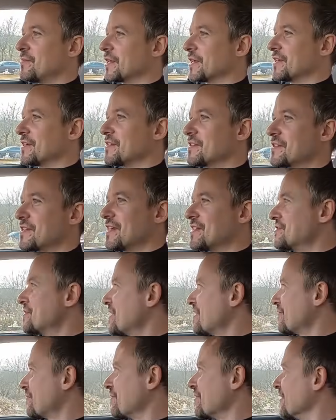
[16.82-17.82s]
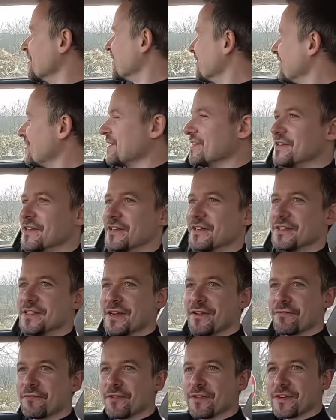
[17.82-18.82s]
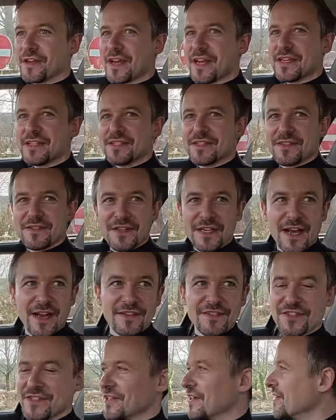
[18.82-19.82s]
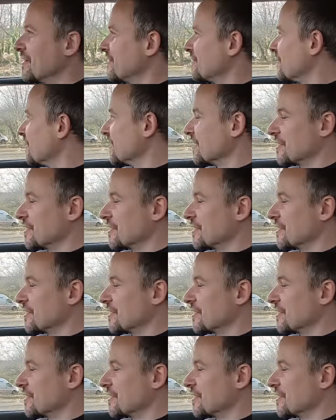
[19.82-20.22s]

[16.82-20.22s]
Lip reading: because it's different, and different is the answer when